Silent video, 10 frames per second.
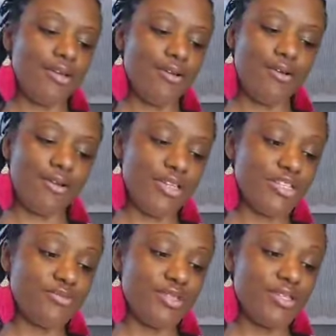girl
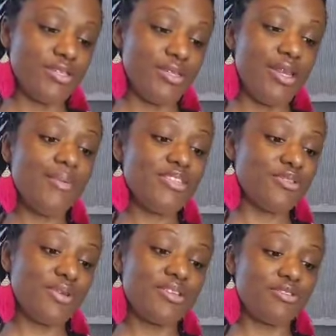let's let's let me
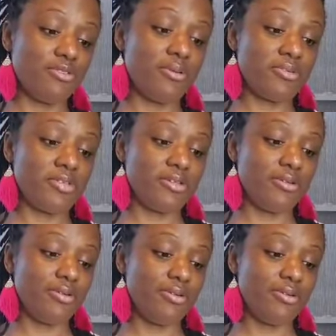just read the scripture